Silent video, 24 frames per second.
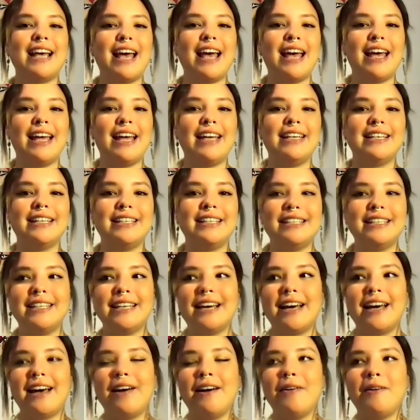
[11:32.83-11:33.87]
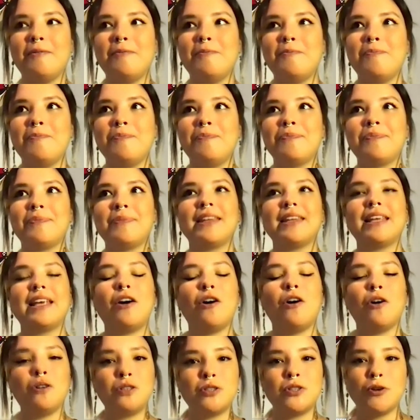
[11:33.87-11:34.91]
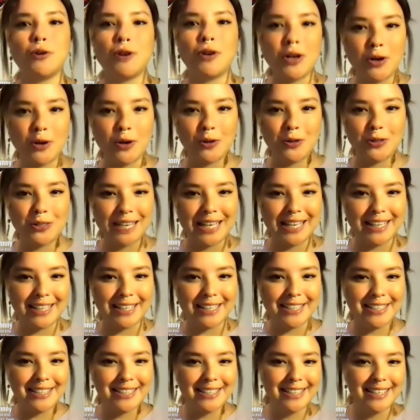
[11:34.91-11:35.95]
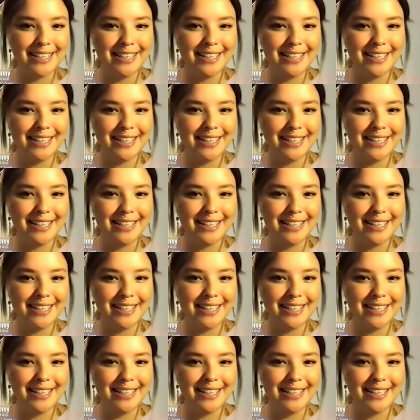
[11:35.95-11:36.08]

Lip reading: and also in Coast Salish